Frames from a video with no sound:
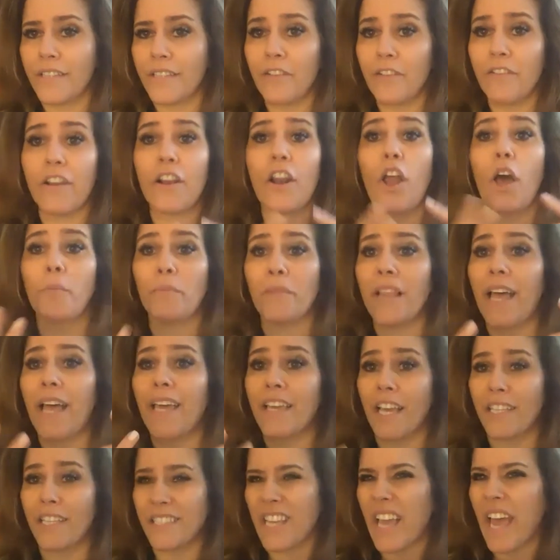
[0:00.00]
develop
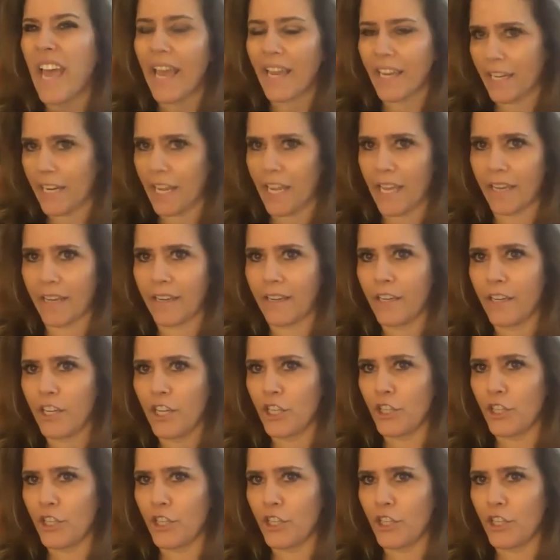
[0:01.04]
like a technique.